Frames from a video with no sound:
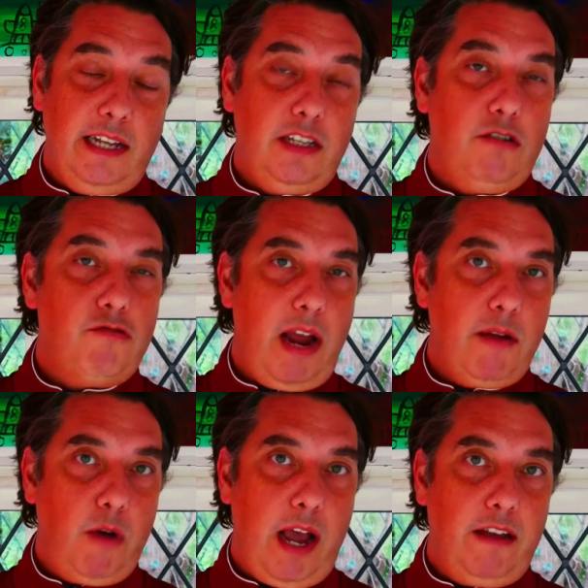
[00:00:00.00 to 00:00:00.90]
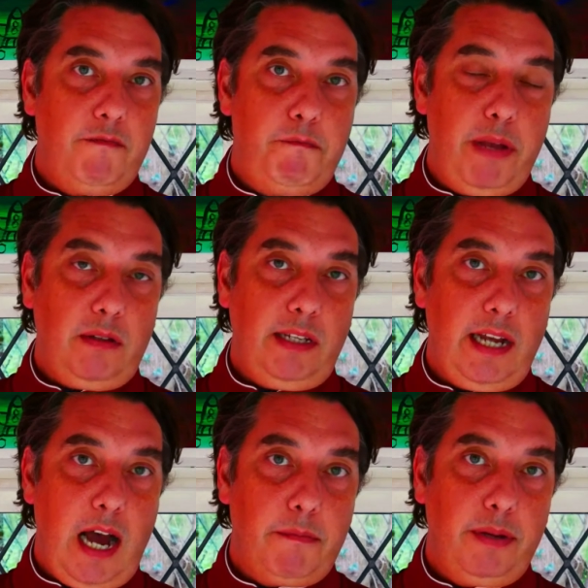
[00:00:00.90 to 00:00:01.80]
It's a great way of
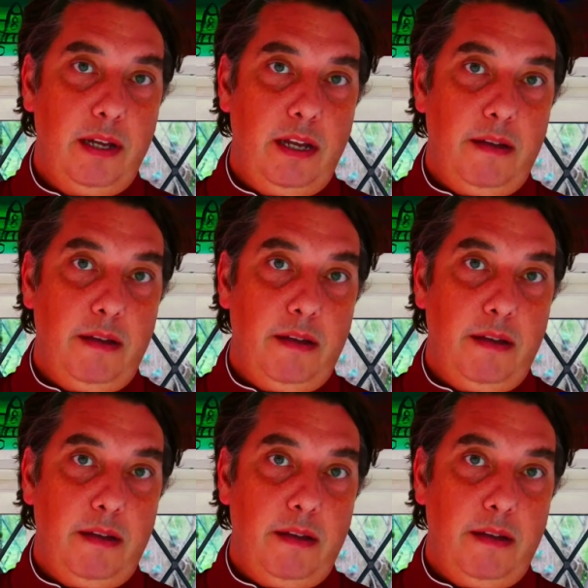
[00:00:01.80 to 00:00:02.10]
building up